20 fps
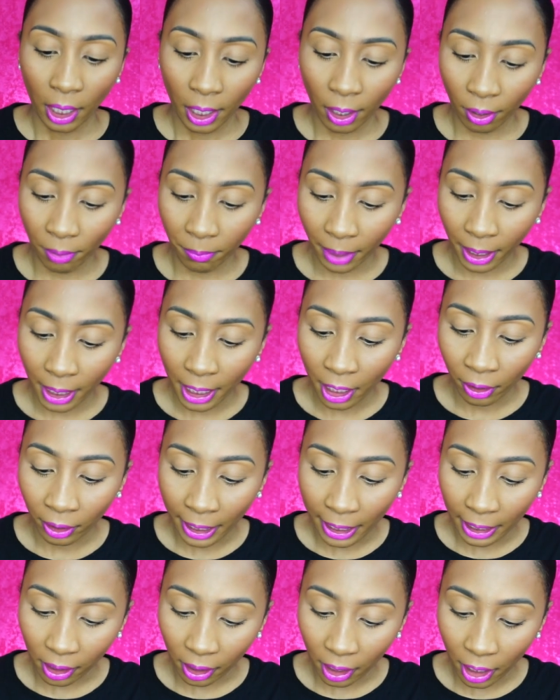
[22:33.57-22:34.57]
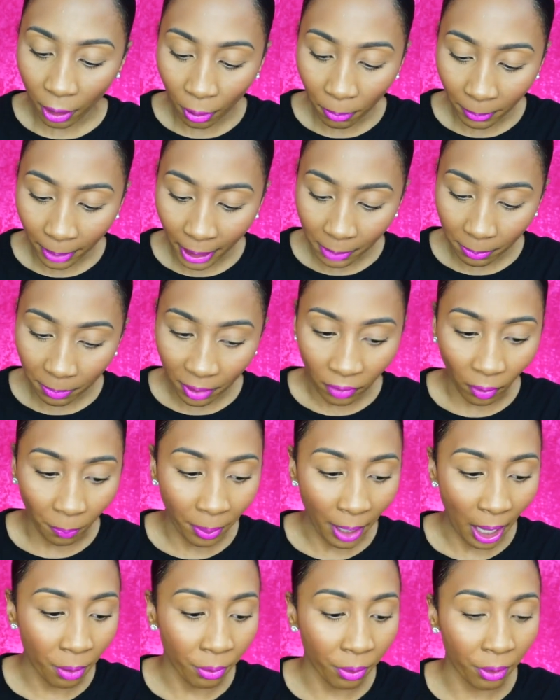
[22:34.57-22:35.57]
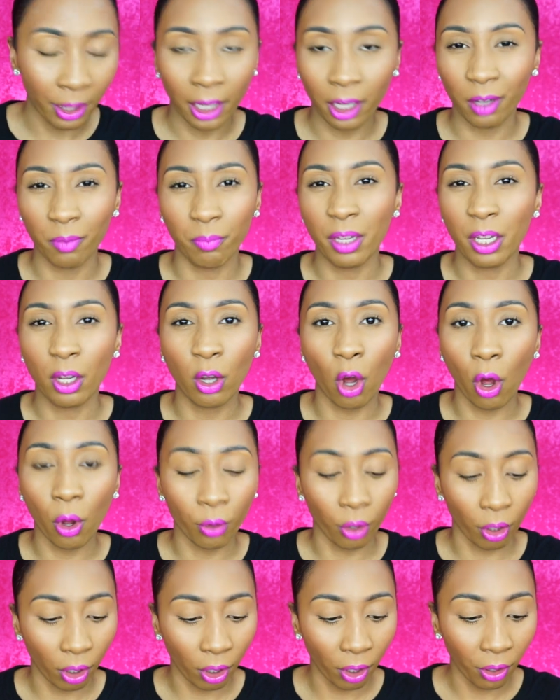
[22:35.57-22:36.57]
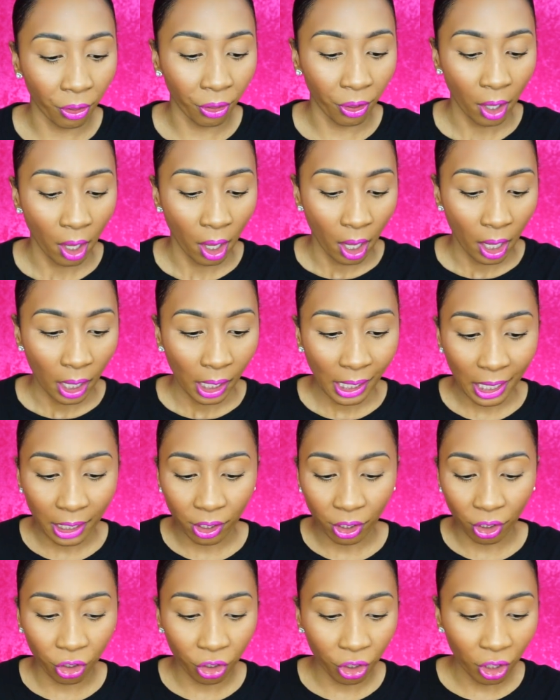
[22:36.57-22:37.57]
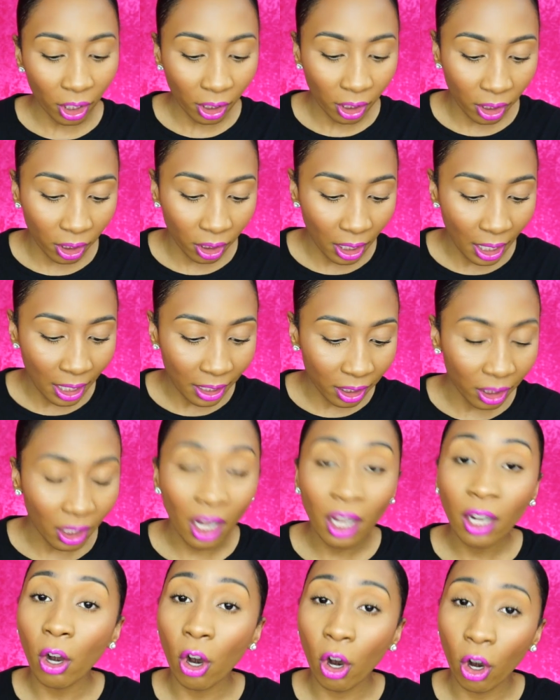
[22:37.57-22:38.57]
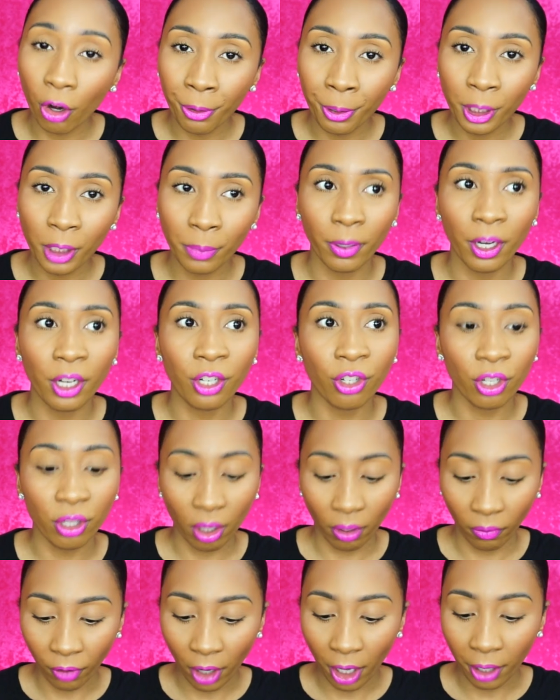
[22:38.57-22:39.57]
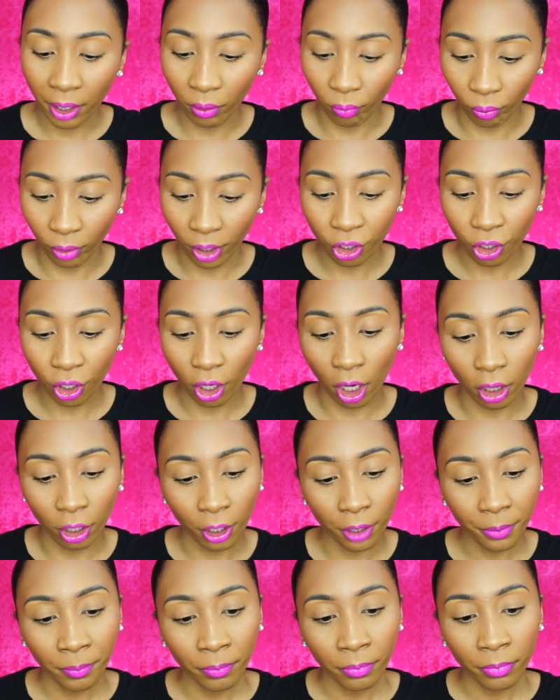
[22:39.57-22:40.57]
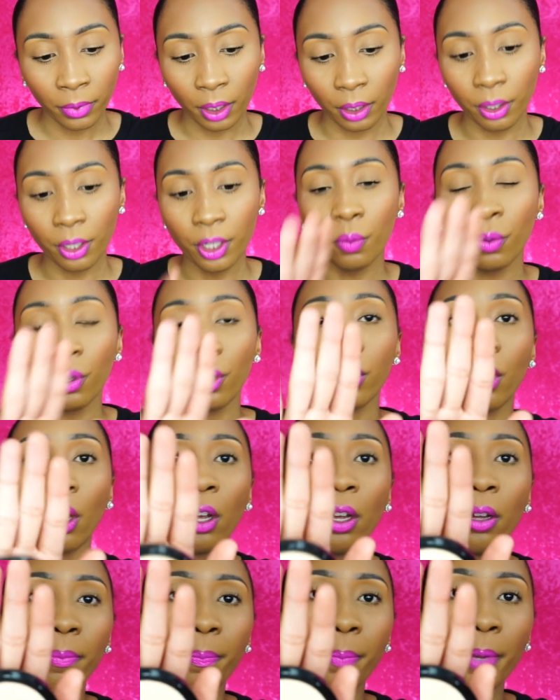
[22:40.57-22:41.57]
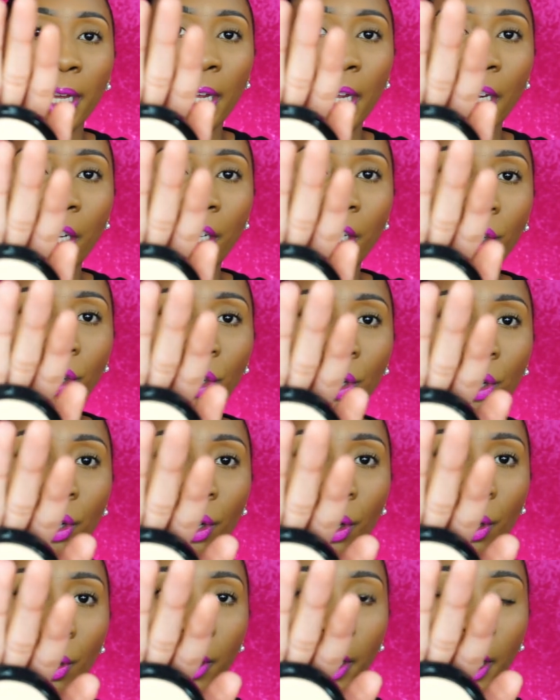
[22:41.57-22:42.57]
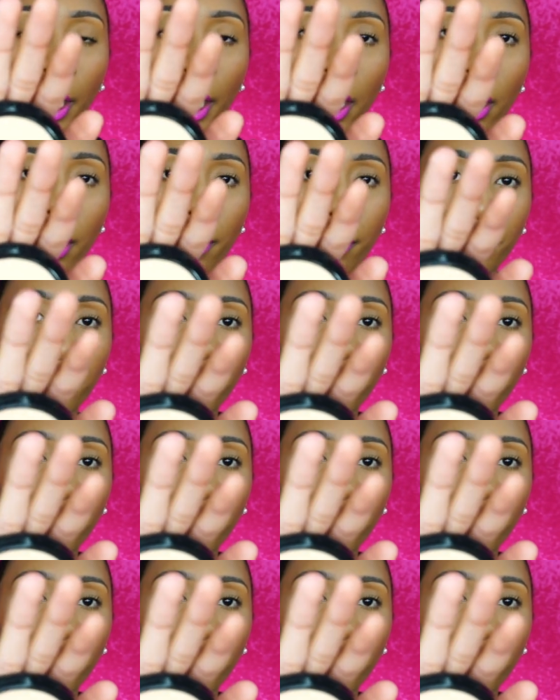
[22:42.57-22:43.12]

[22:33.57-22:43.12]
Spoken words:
It reminds me of a powder that could be called Earth. It's not orange, but it's just a very rich color. This one is called Beige, okay?